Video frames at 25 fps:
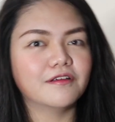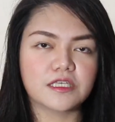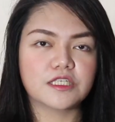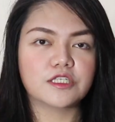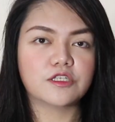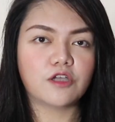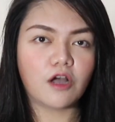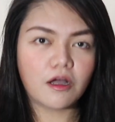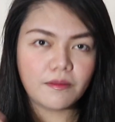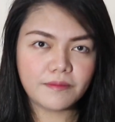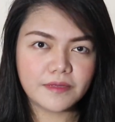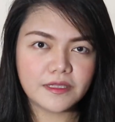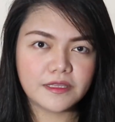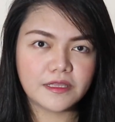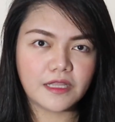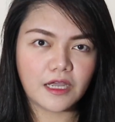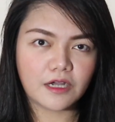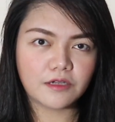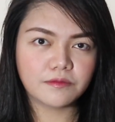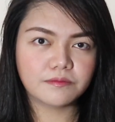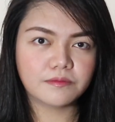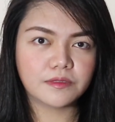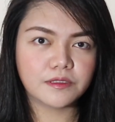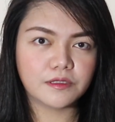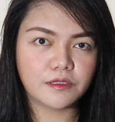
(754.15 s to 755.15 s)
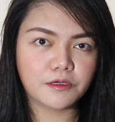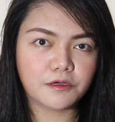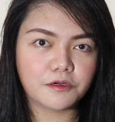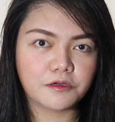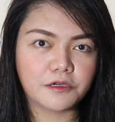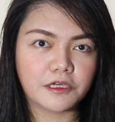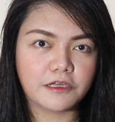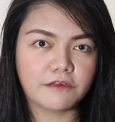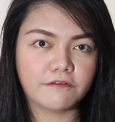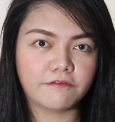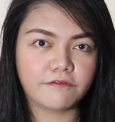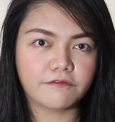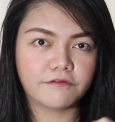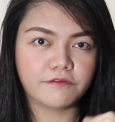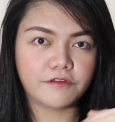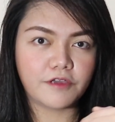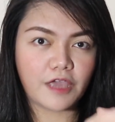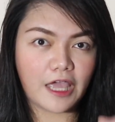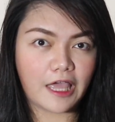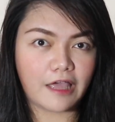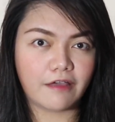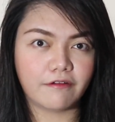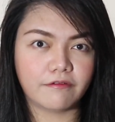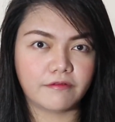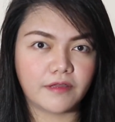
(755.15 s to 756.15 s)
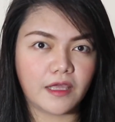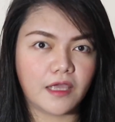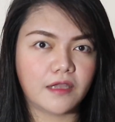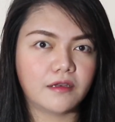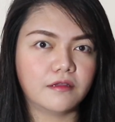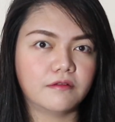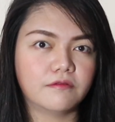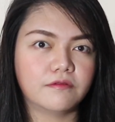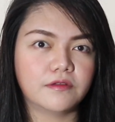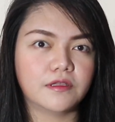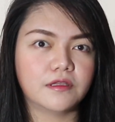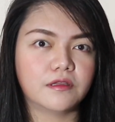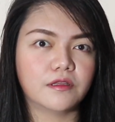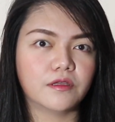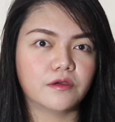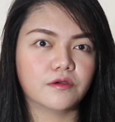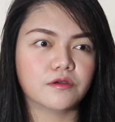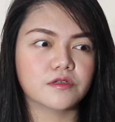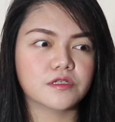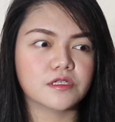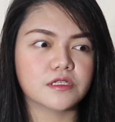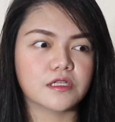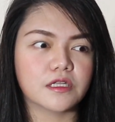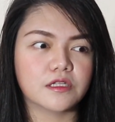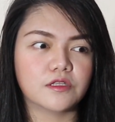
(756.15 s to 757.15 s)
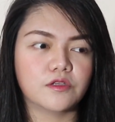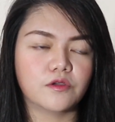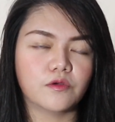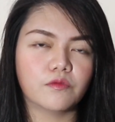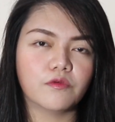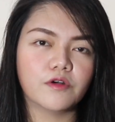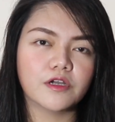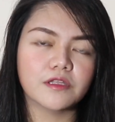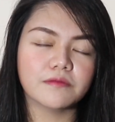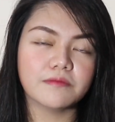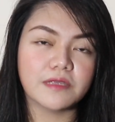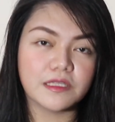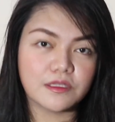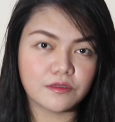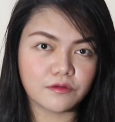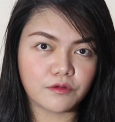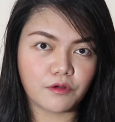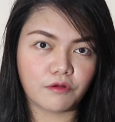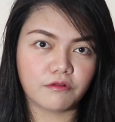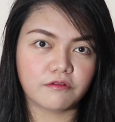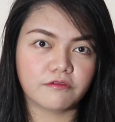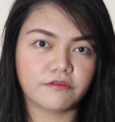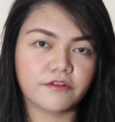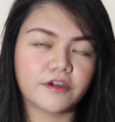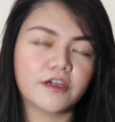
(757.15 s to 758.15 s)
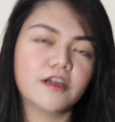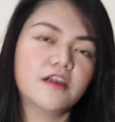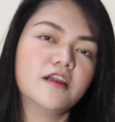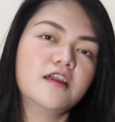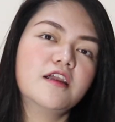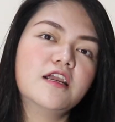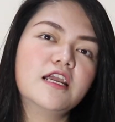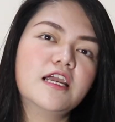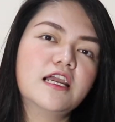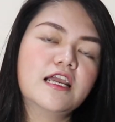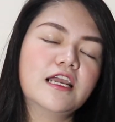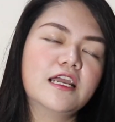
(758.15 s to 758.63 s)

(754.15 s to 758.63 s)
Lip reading: Just comment down below if you have any videos that you want me to cover.